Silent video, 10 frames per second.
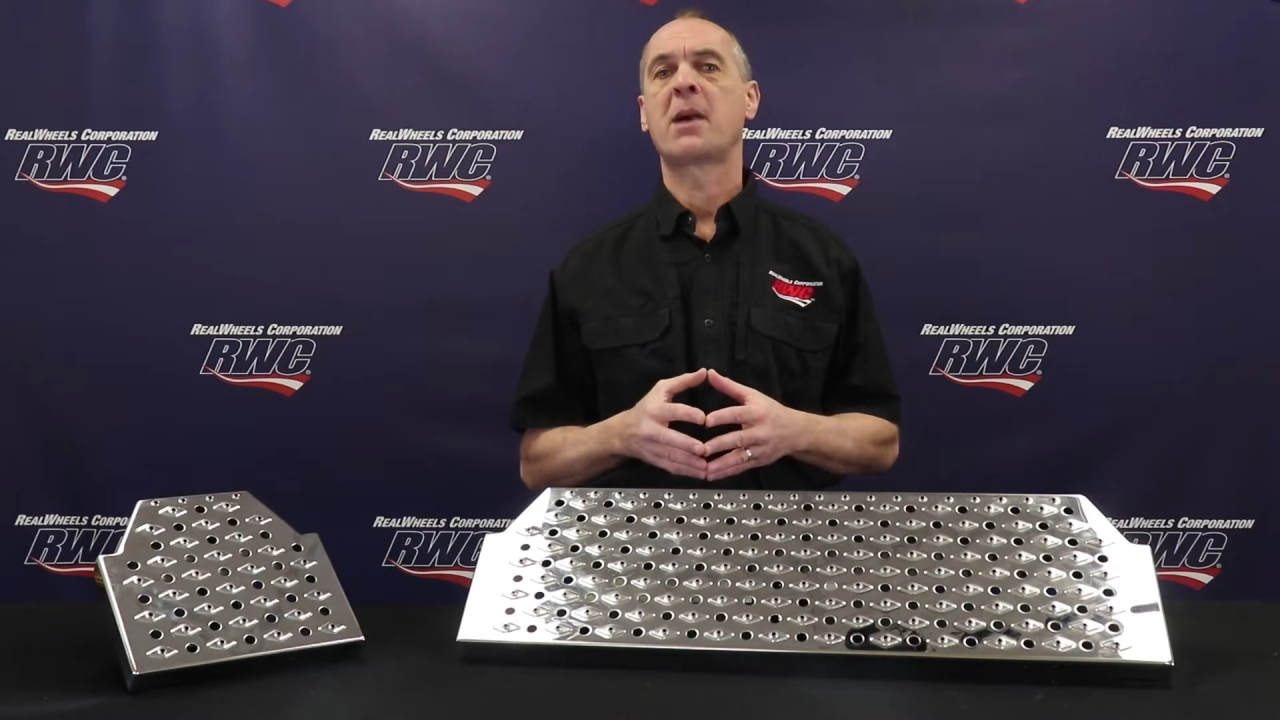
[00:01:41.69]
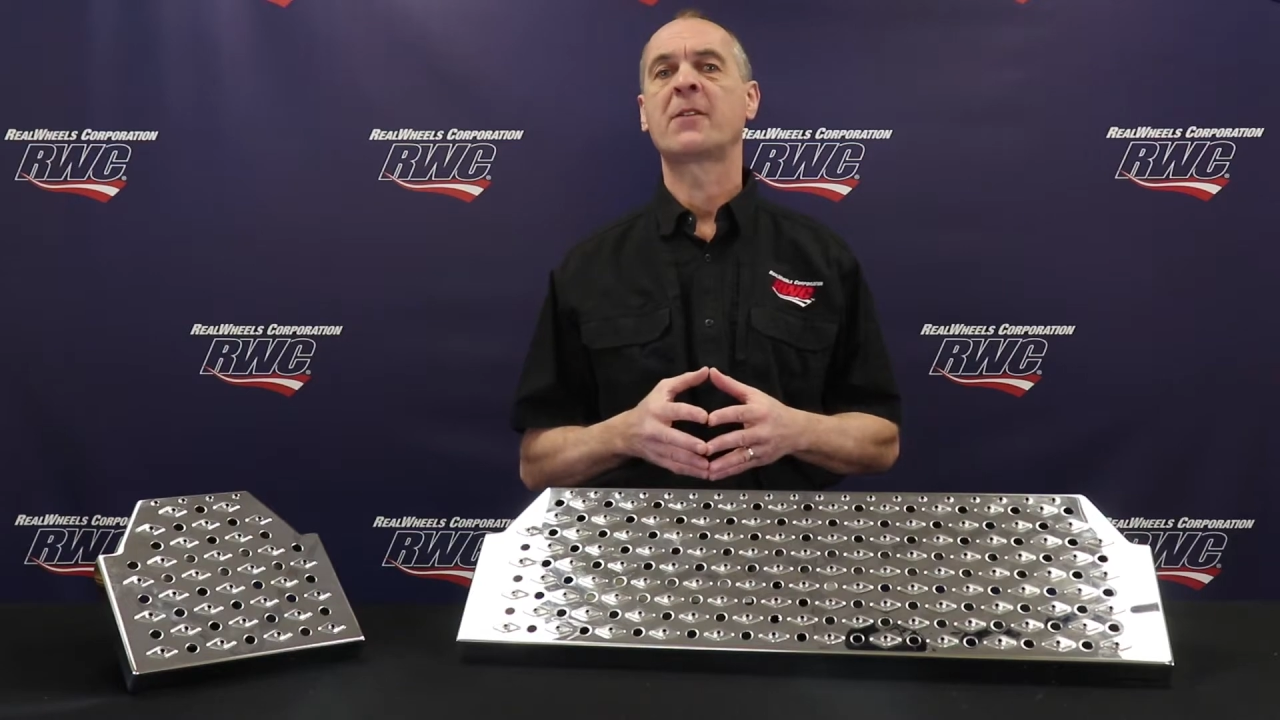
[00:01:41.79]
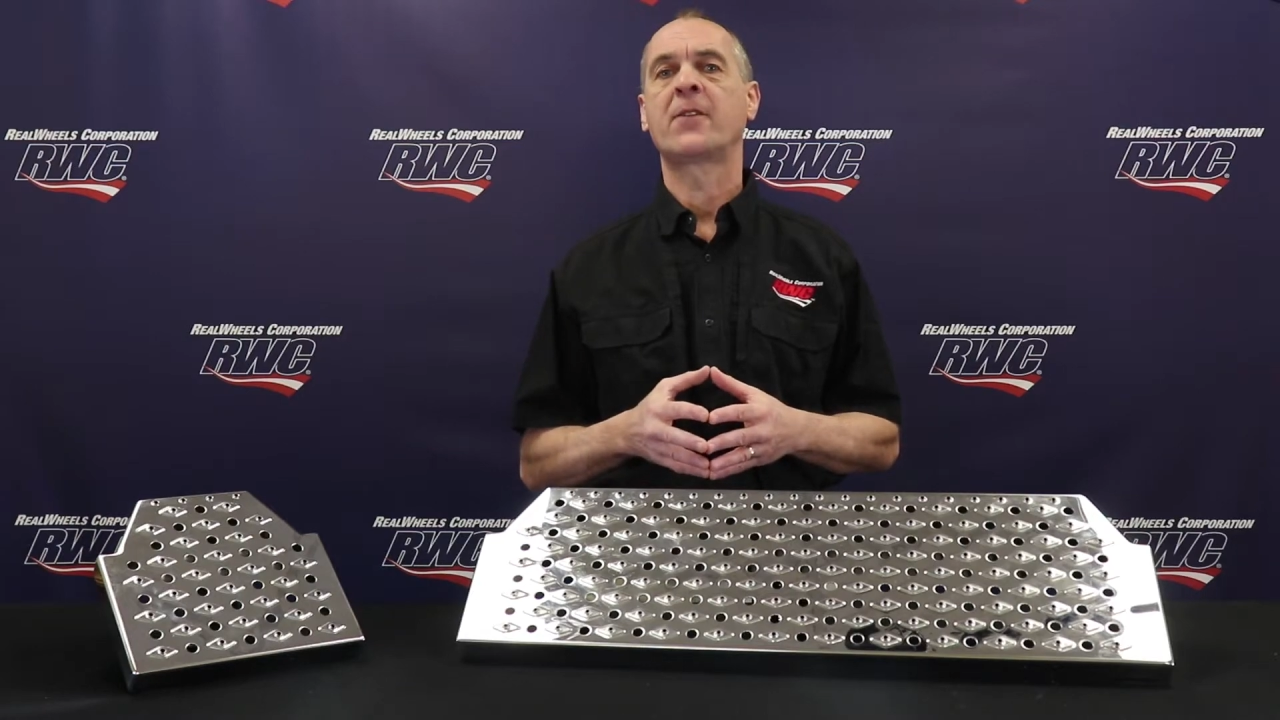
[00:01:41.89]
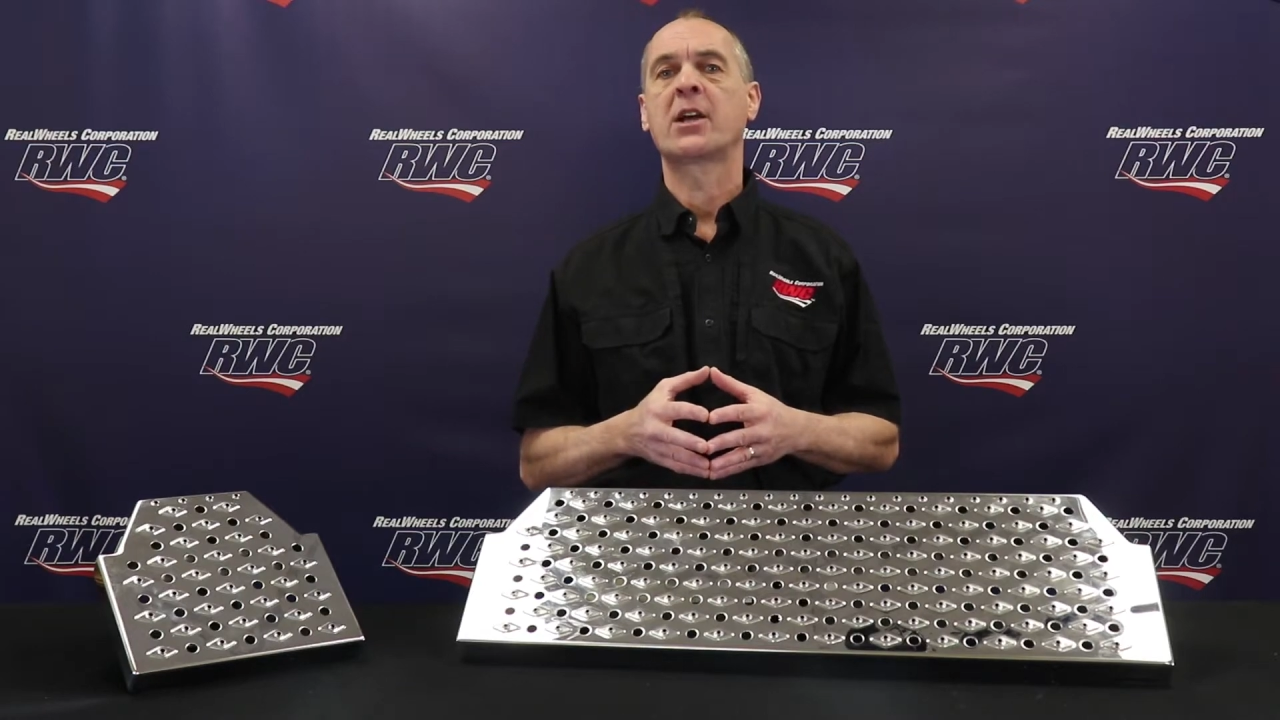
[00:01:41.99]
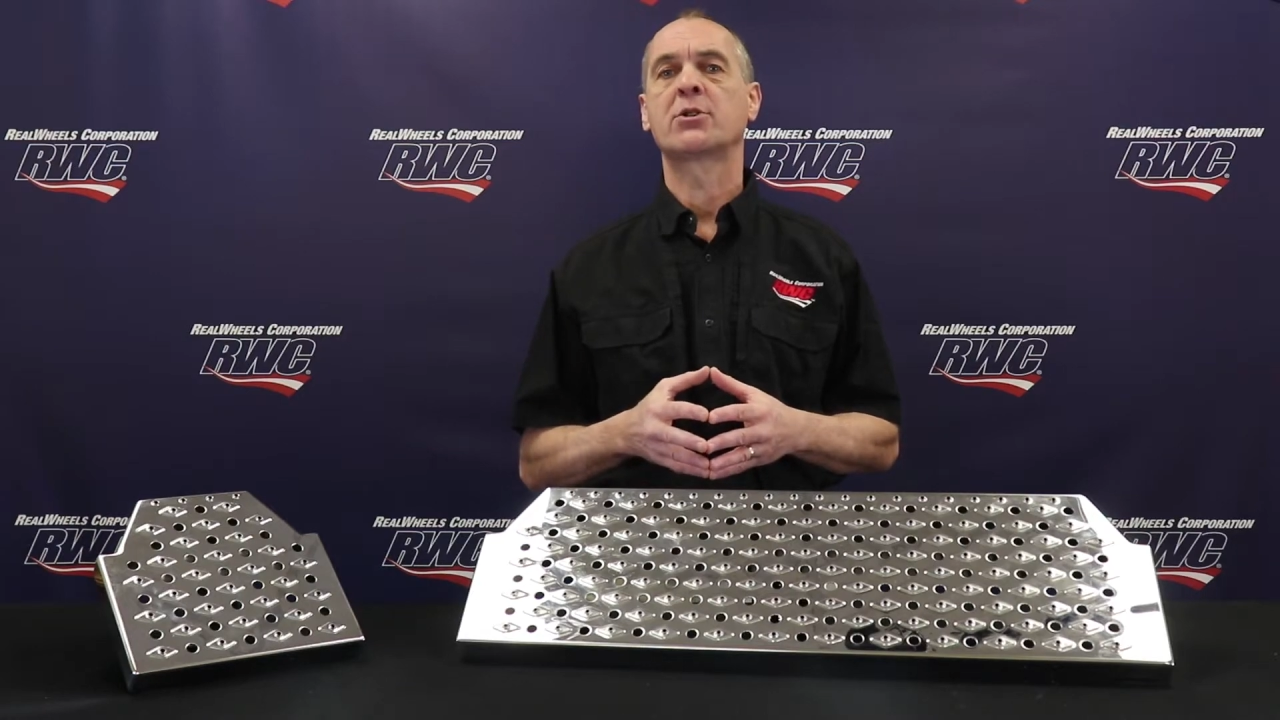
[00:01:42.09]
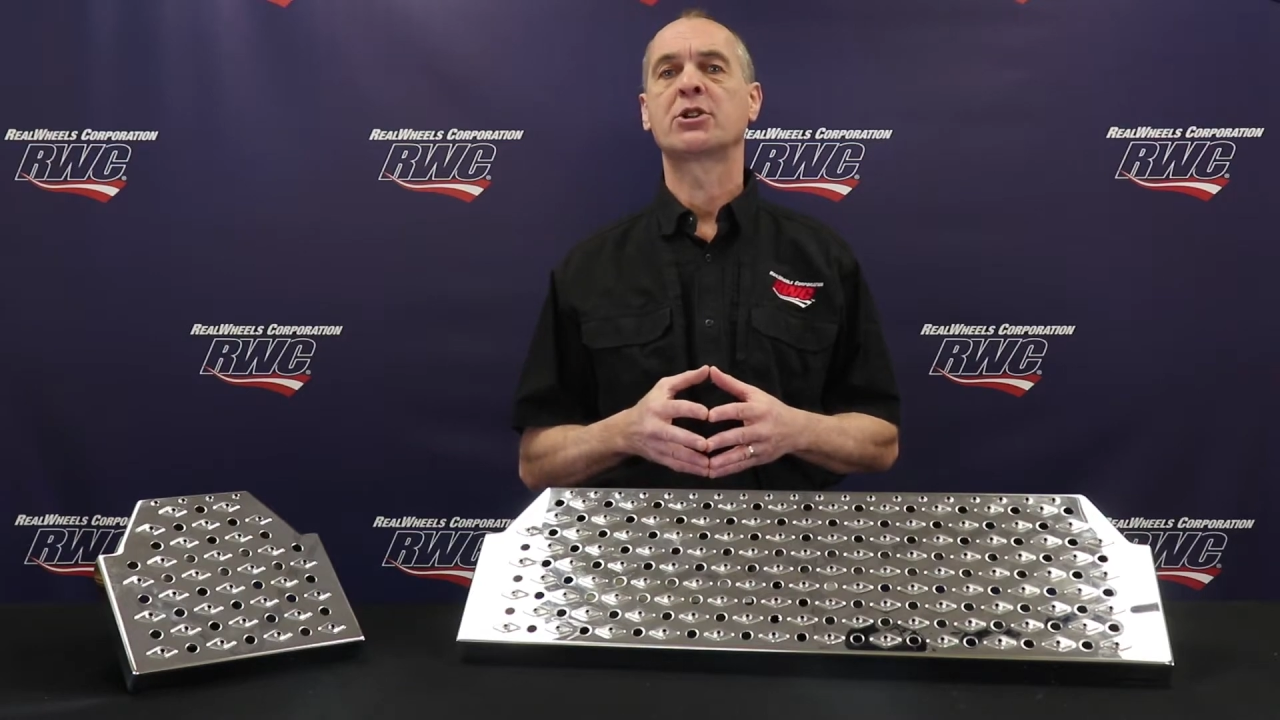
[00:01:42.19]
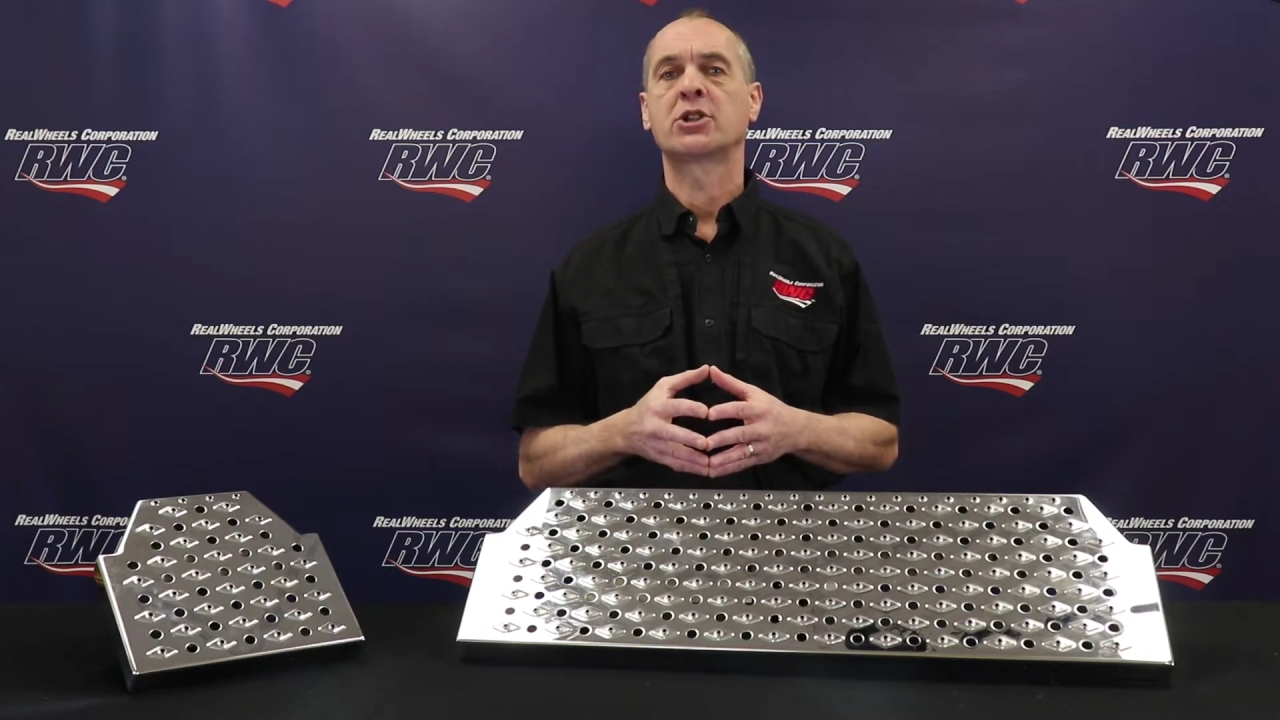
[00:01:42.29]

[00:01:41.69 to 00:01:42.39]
manufacturing